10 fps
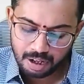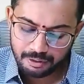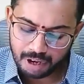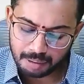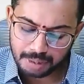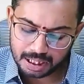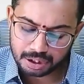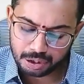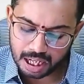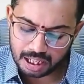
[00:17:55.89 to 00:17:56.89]
From this you
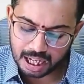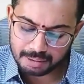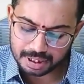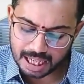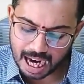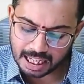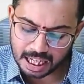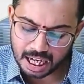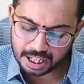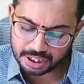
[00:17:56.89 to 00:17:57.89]
can claim standard
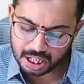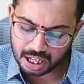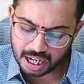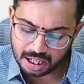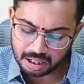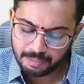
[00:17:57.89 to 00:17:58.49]
deduction, right?